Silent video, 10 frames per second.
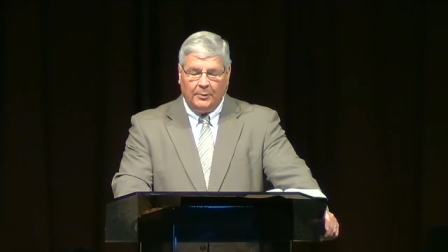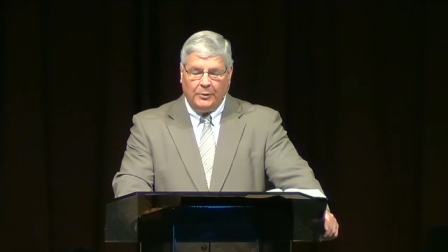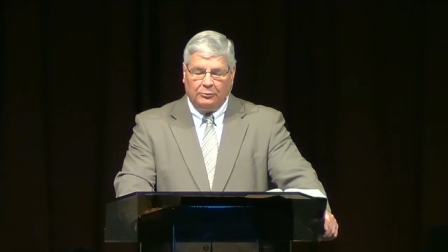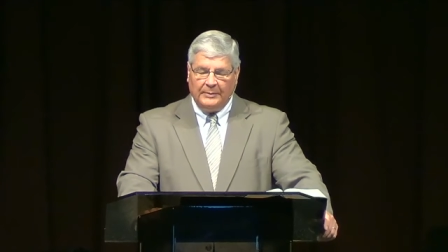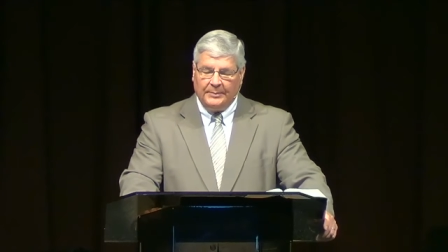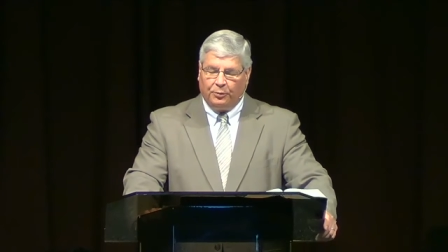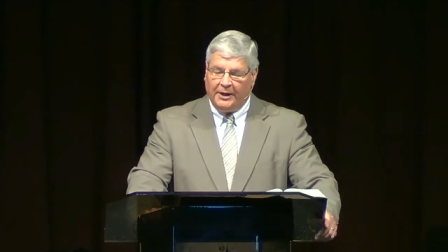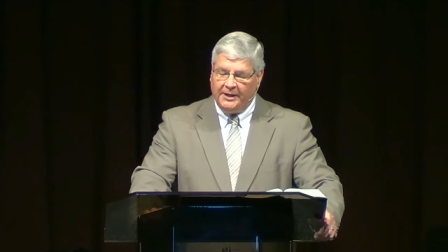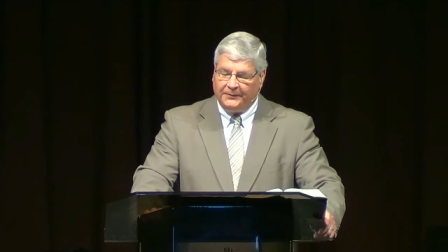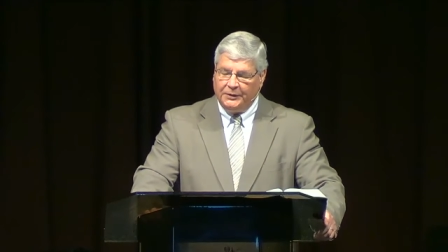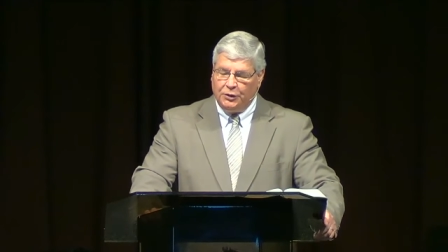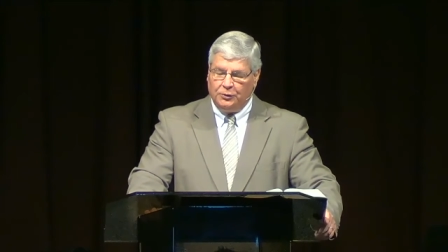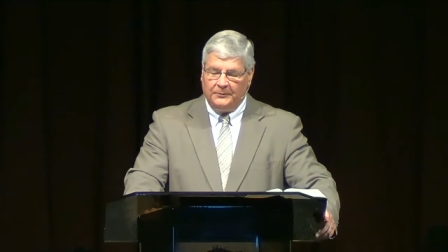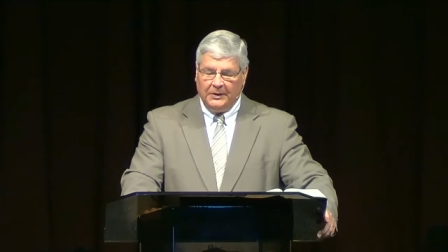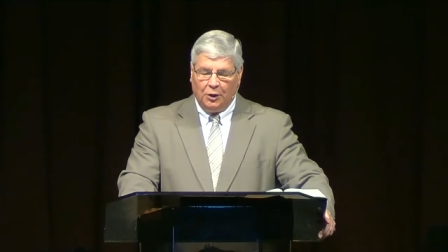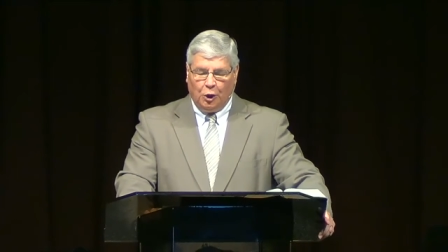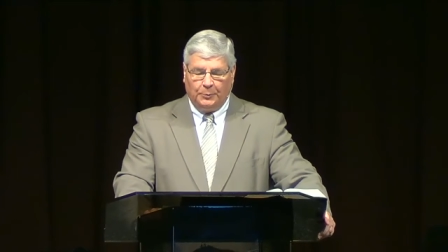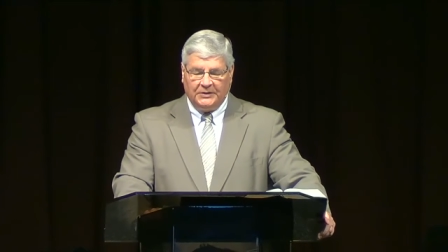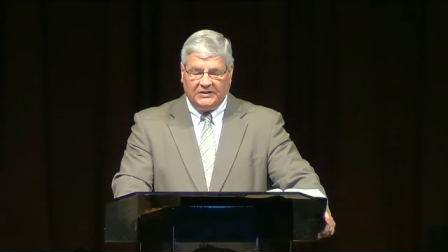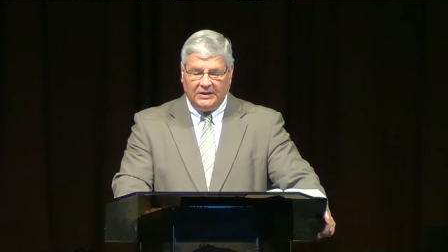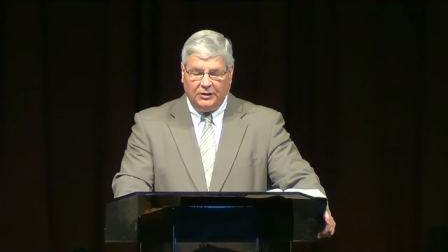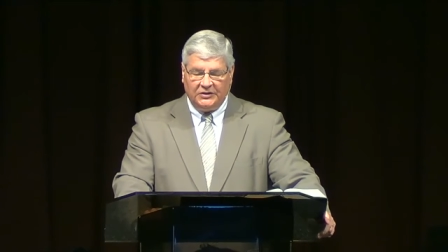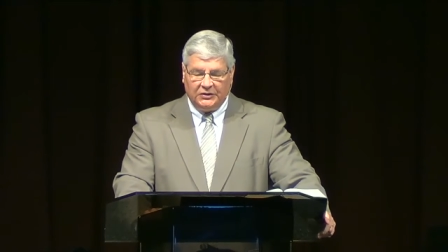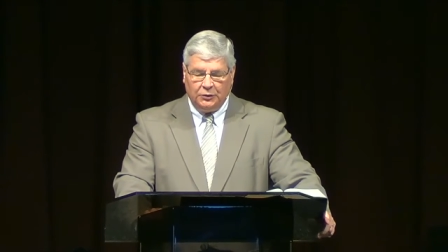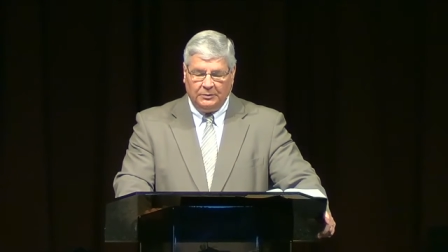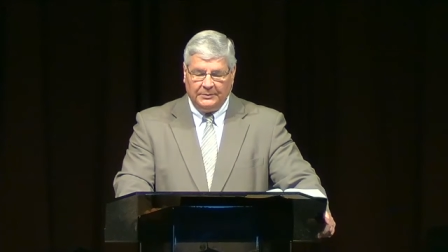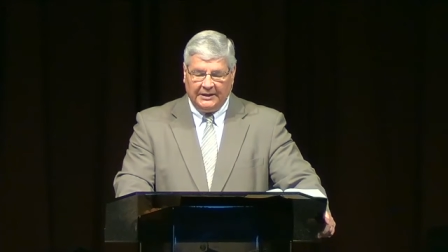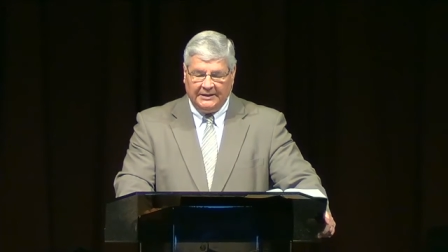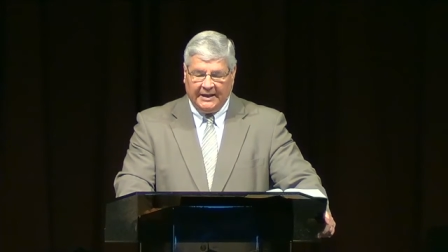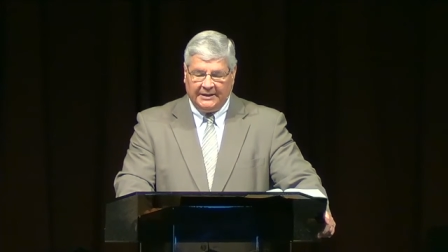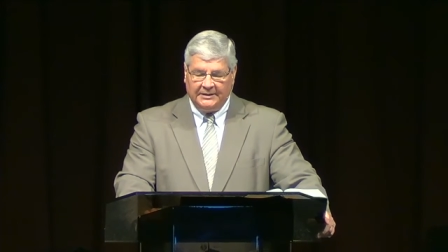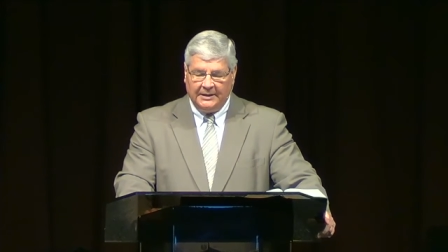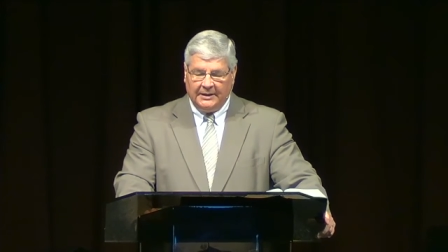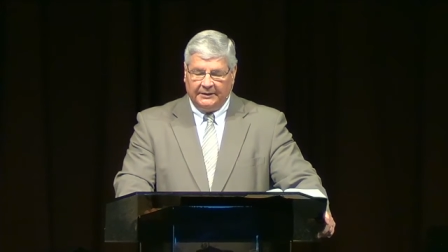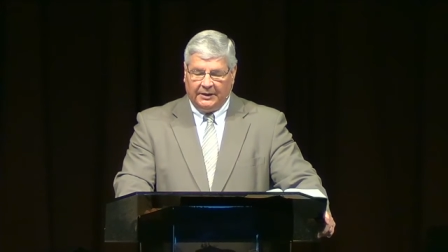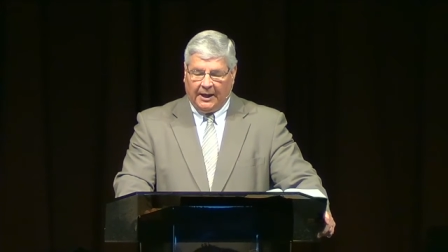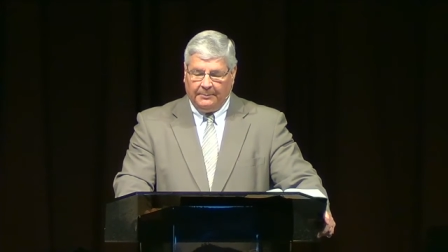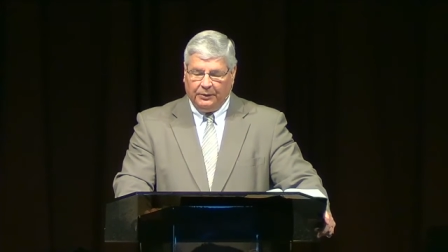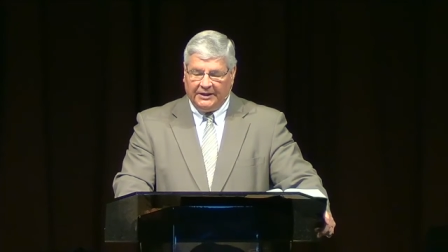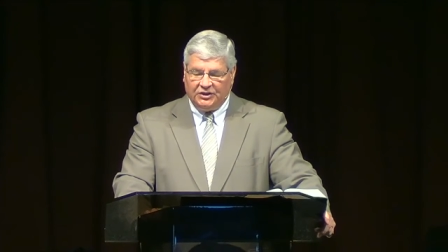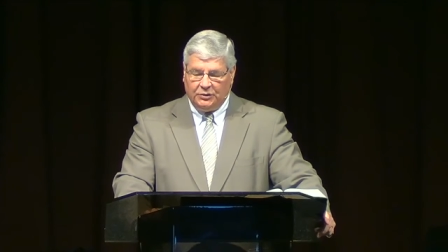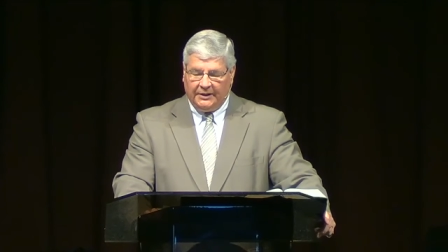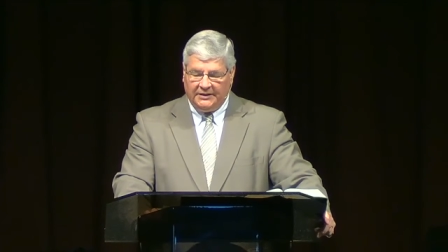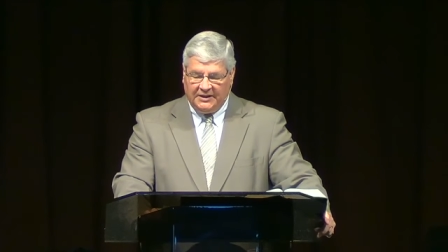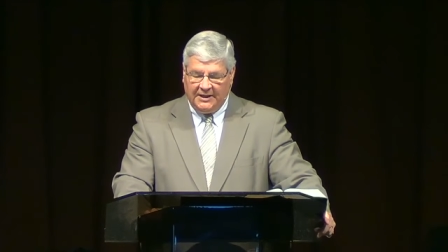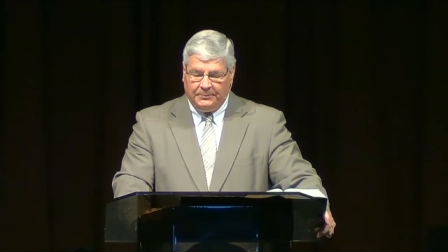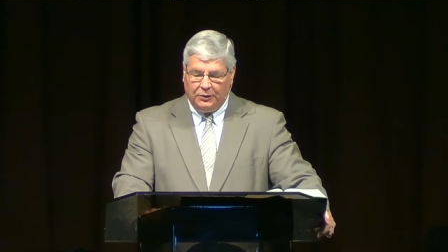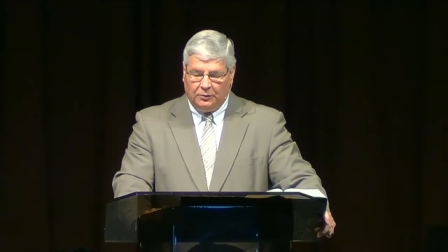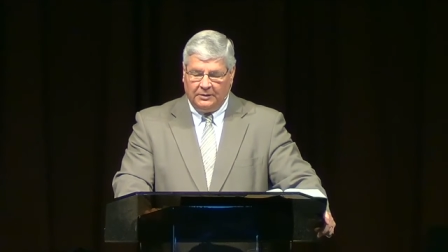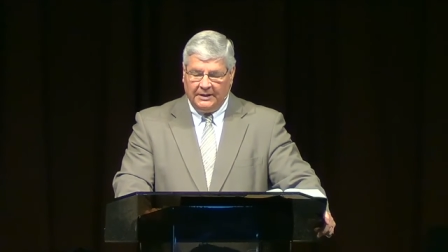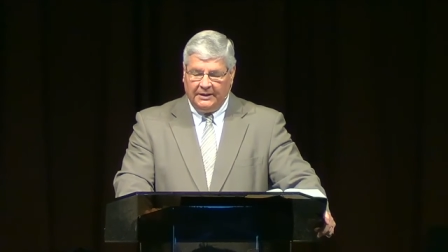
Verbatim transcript: We will be praying for you. Hope to see you soon. Again, God bless you and keep you.